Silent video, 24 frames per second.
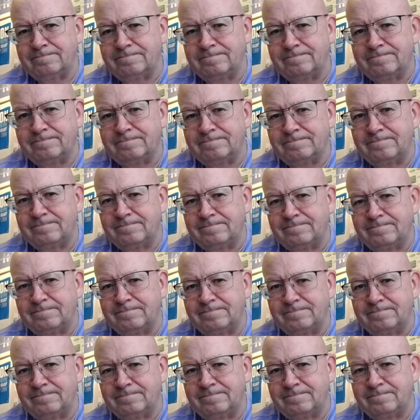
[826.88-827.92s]

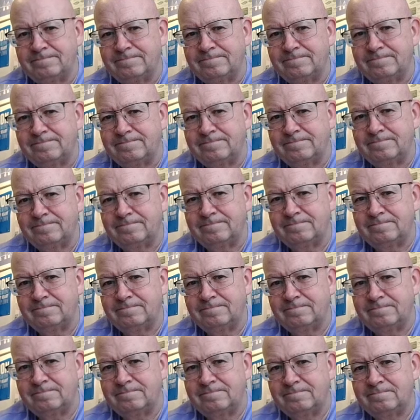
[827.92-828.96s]

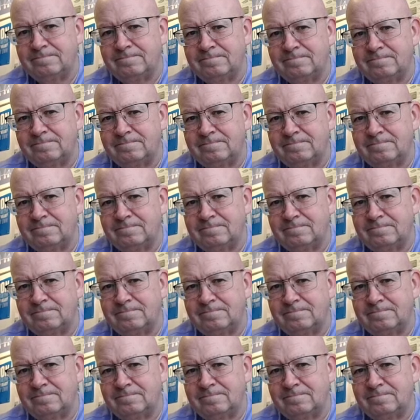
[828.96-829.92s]
(not speaking)